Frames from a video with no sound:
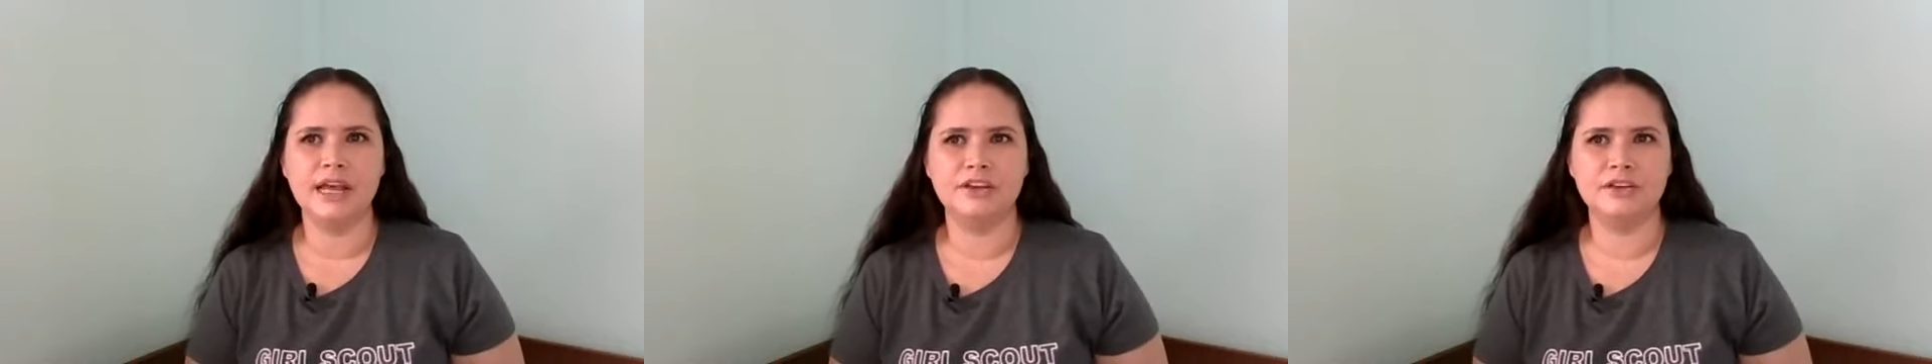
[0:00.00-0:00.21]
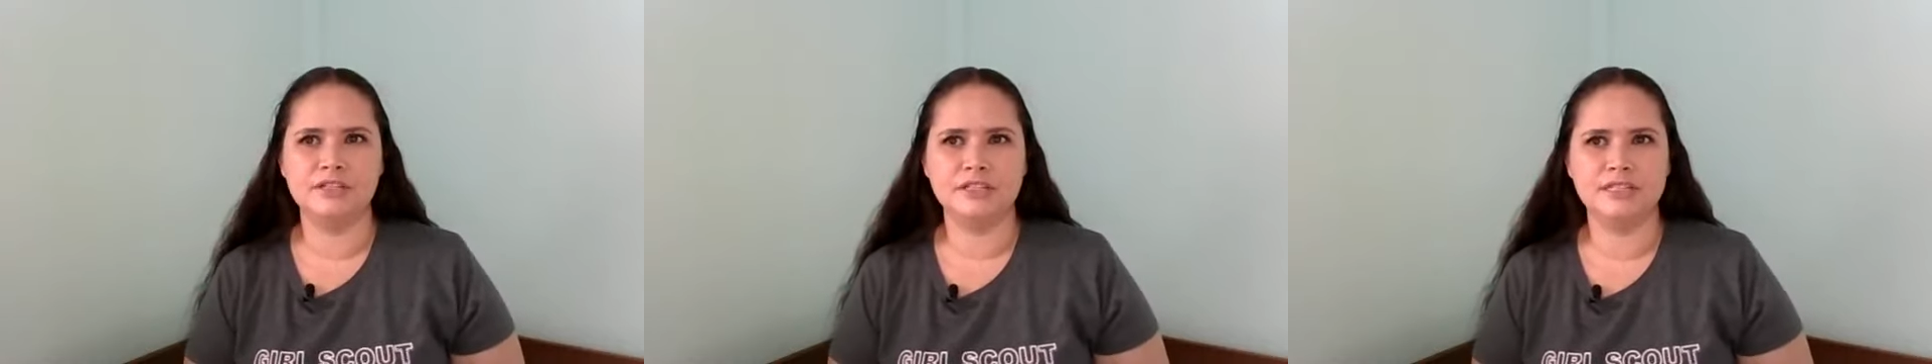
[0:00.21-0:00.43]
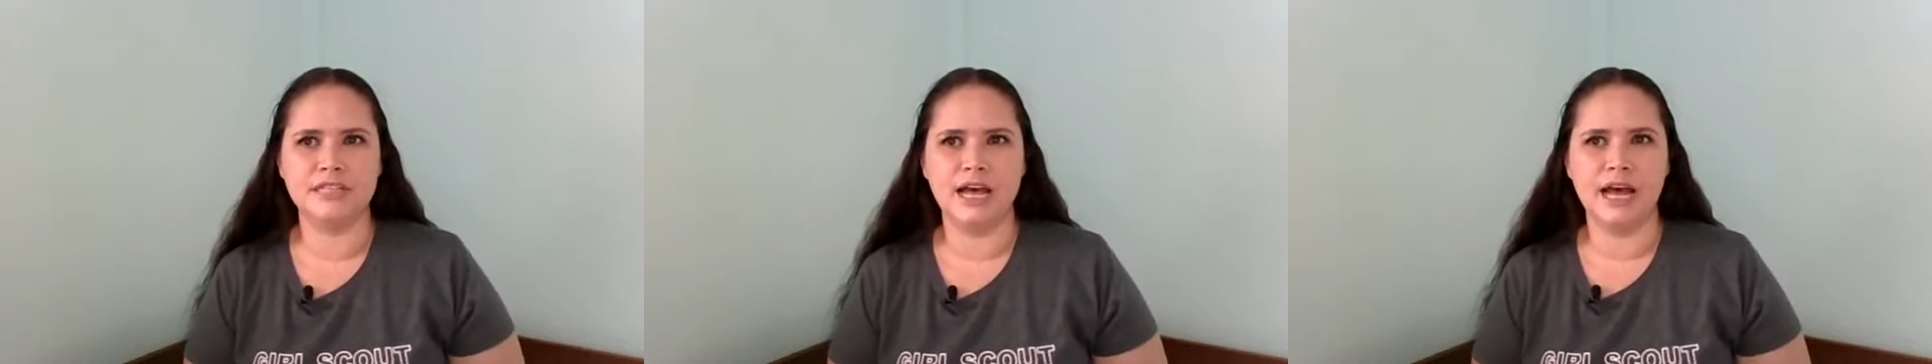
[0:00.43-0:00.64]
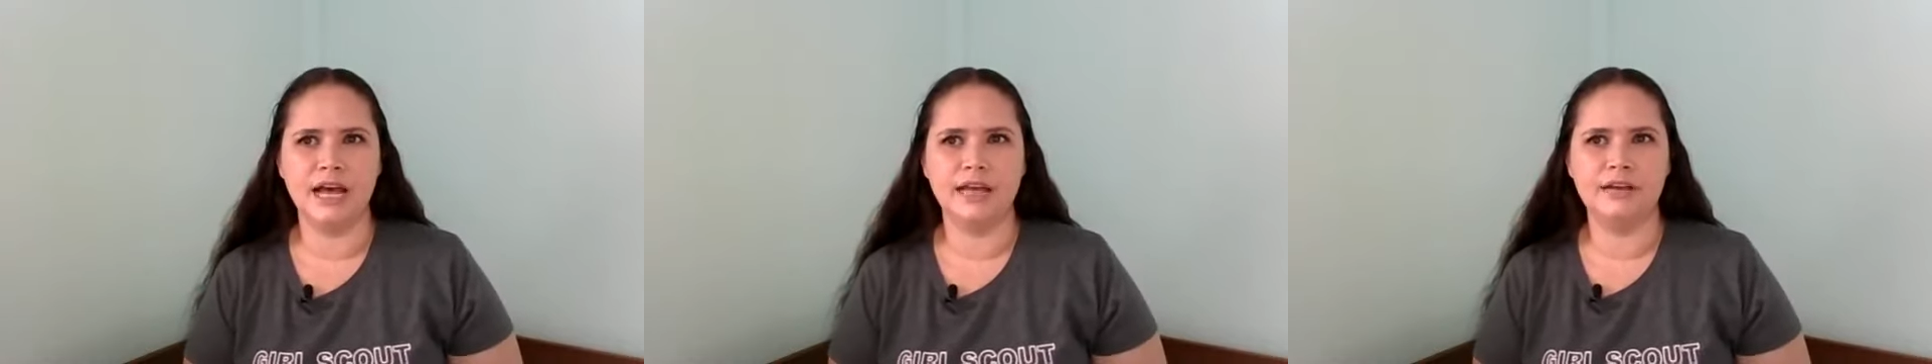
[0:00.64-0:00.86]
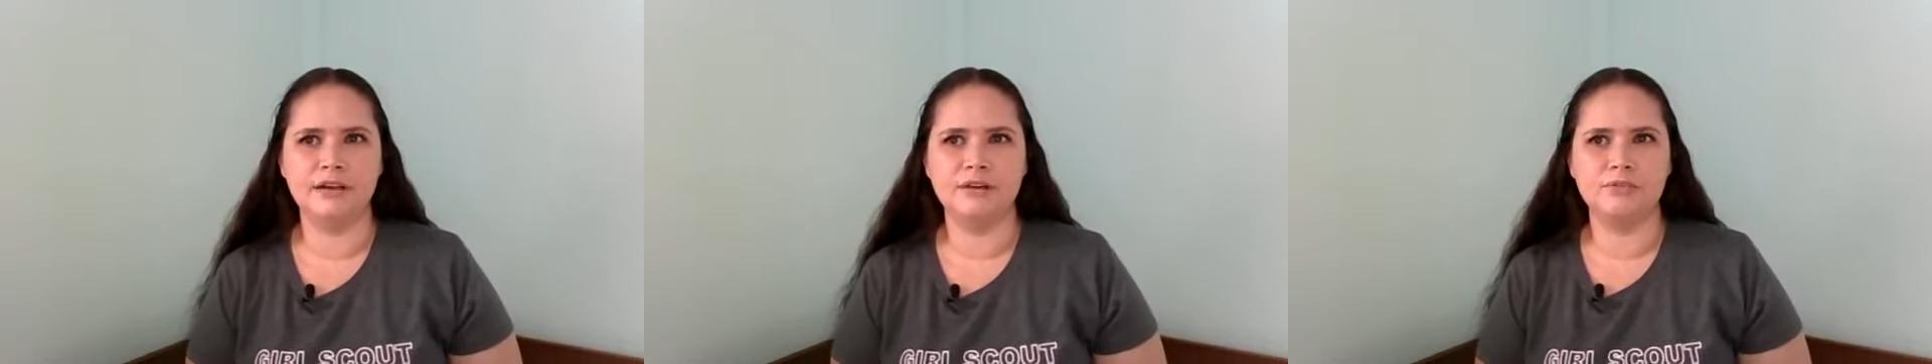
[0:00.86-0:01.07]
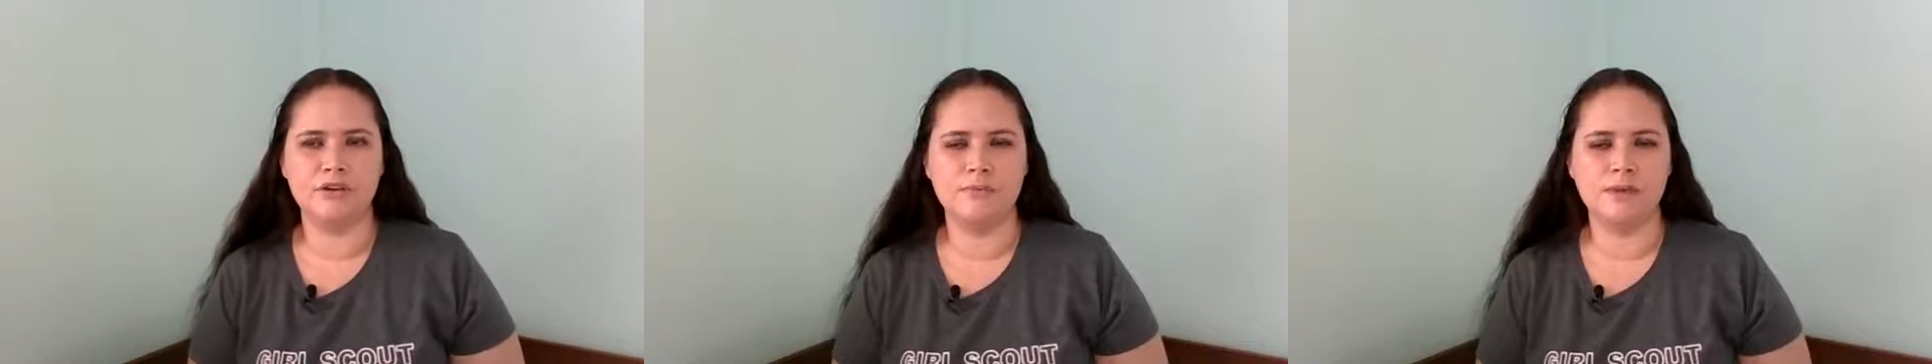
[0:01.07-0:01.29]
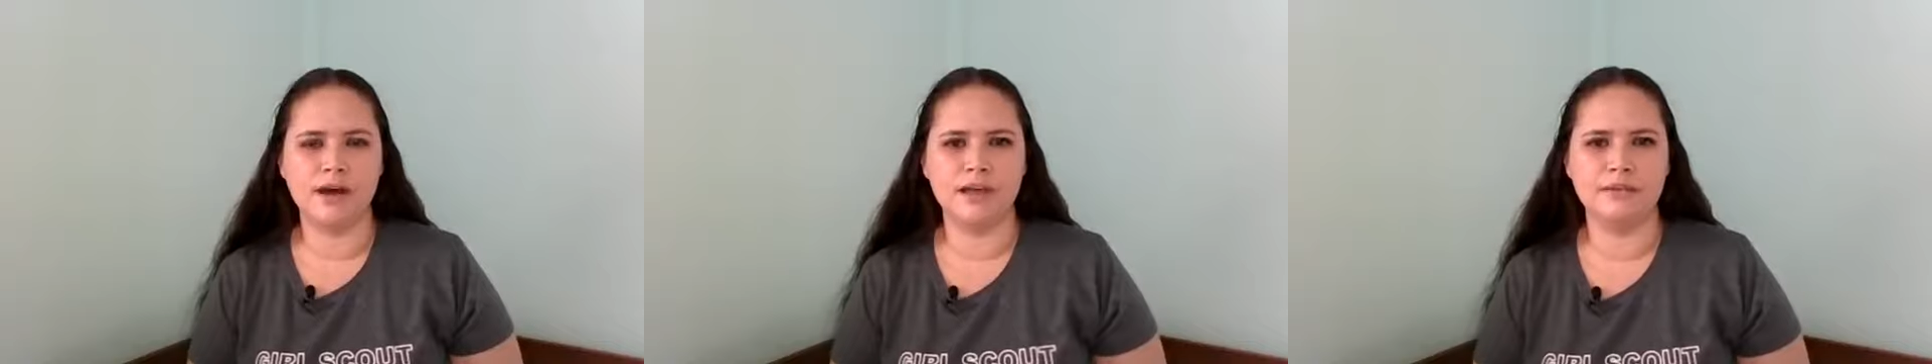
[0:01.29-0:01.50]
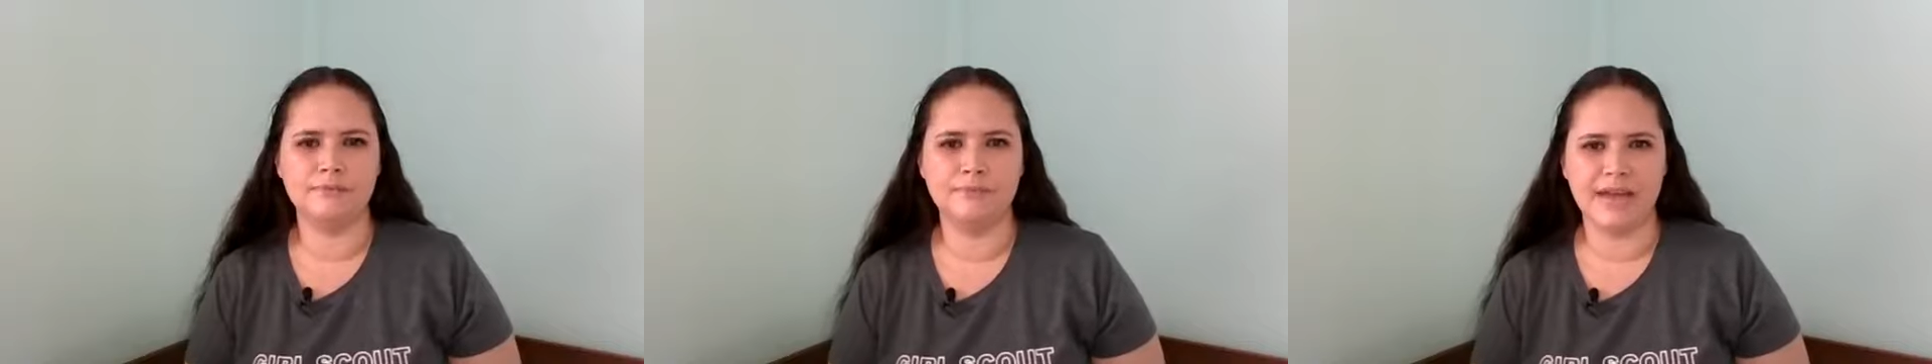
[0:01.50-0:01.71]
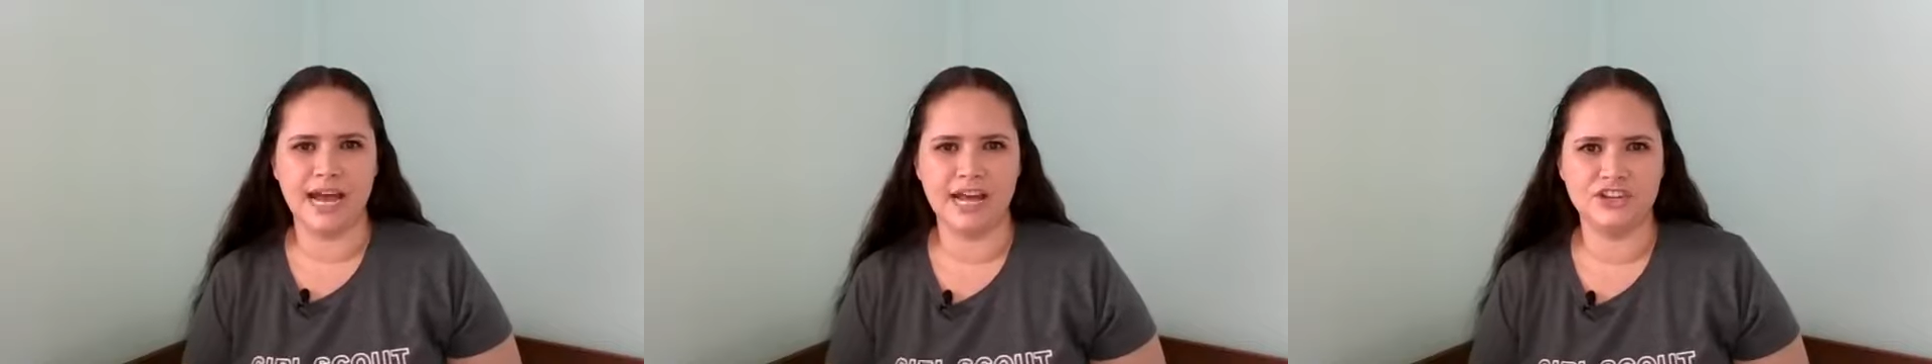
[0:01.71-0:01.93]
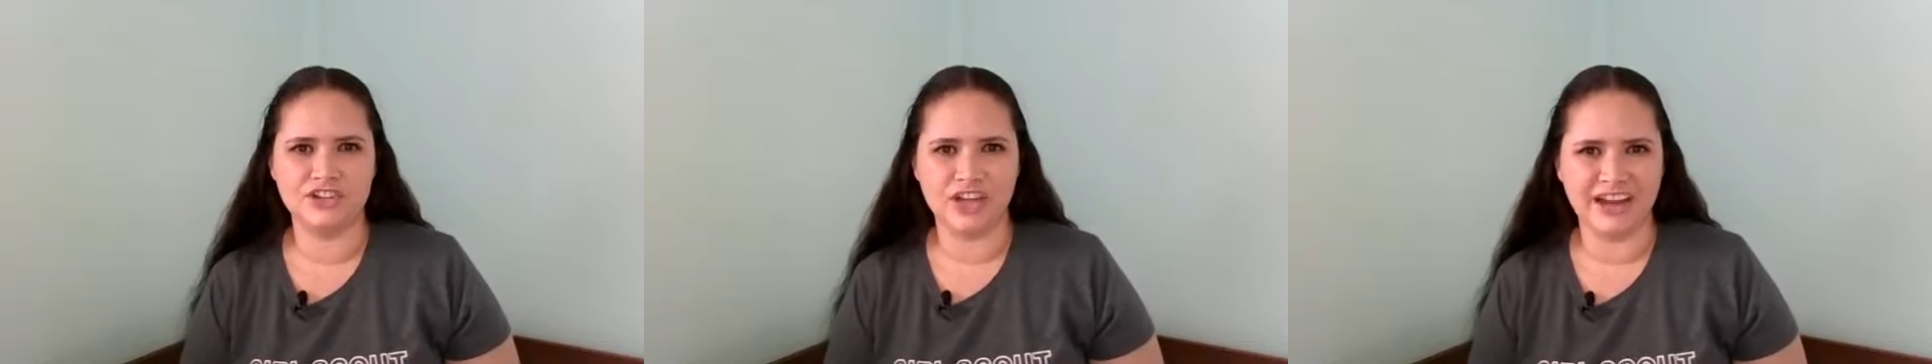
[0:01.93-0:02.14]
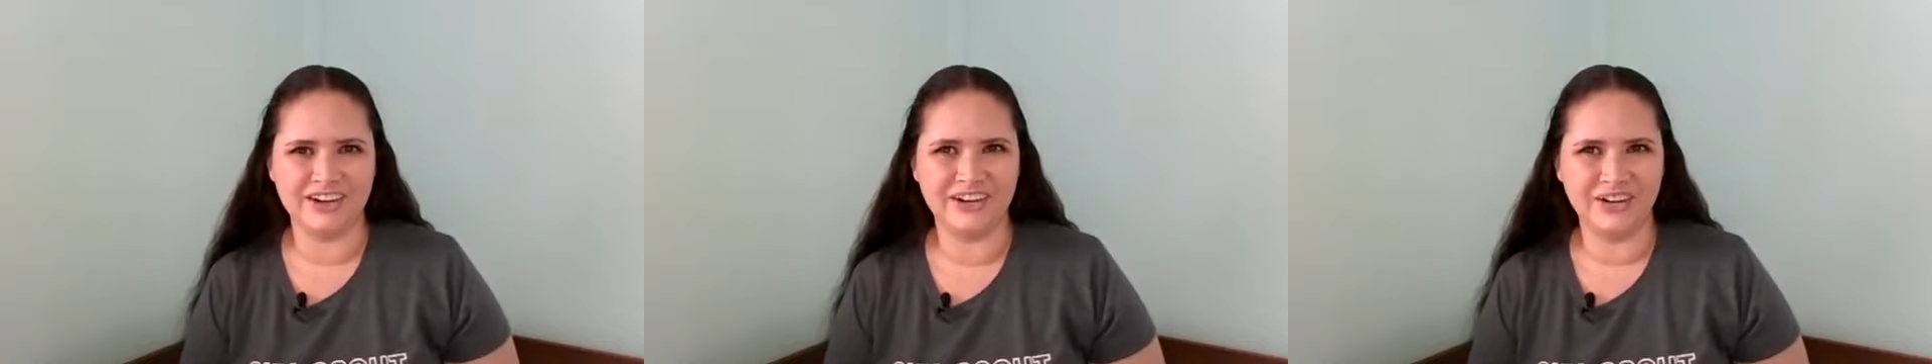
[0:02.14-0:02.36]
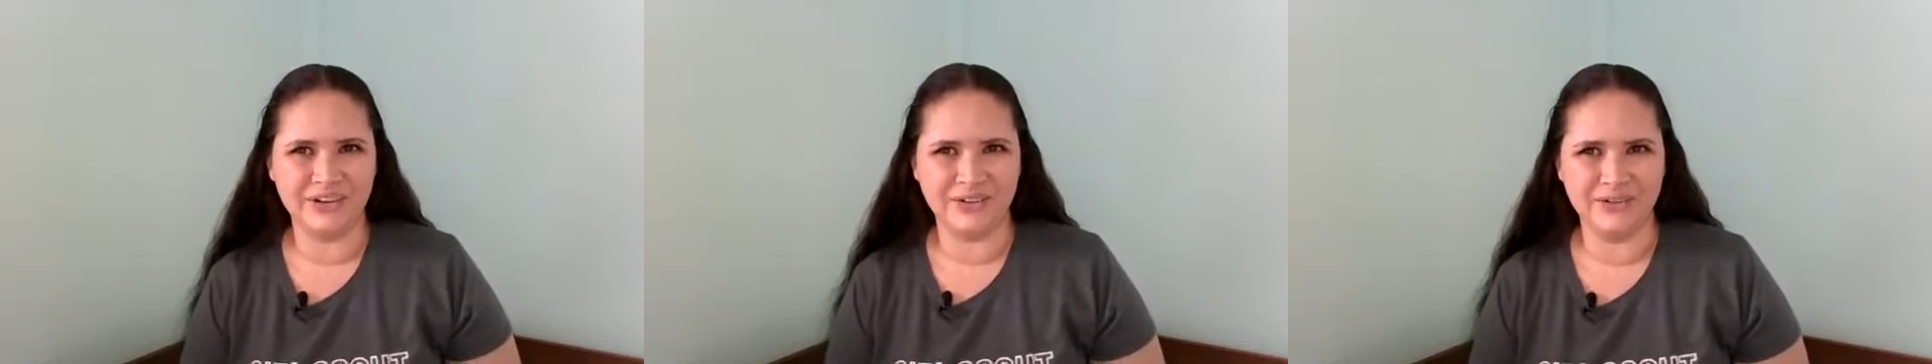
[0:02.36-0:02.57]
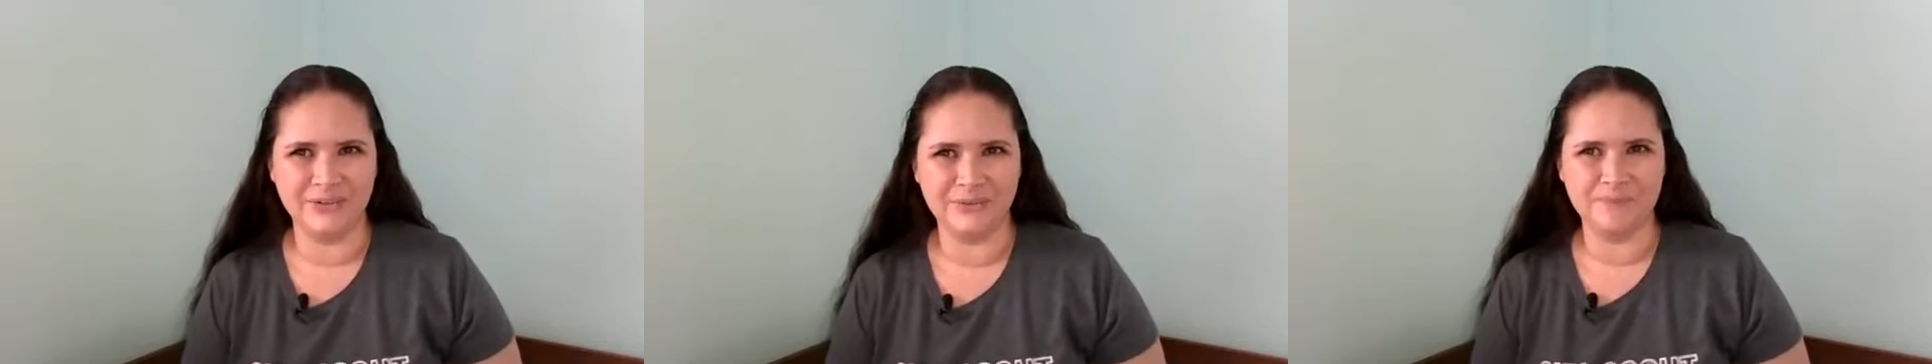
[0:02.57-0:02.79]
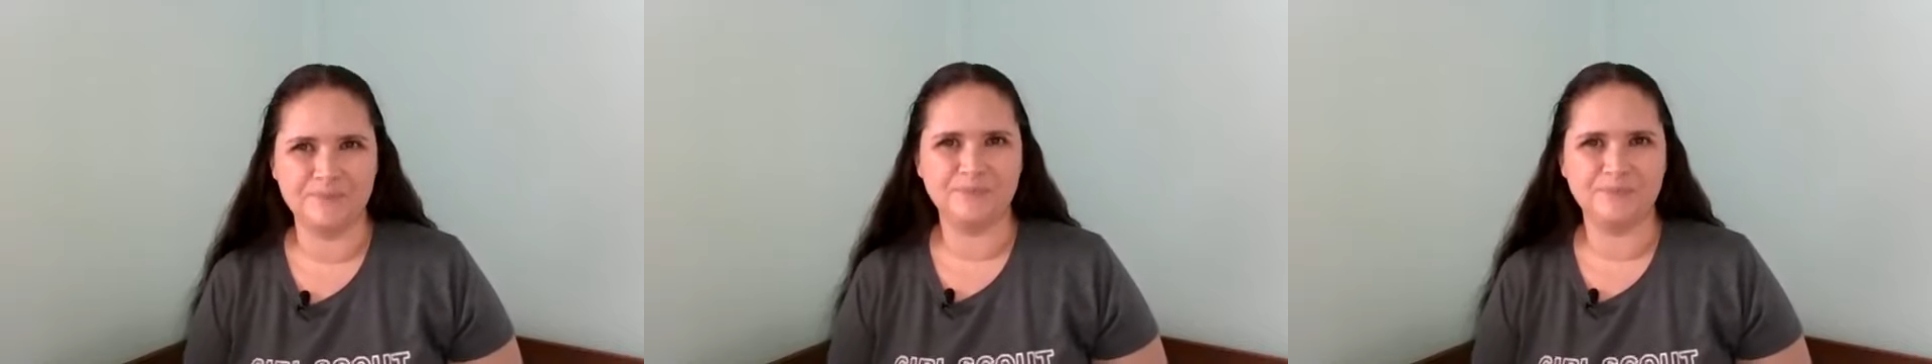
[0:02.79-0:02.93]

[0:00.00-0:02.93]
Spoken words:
your Design a Robot badge at home.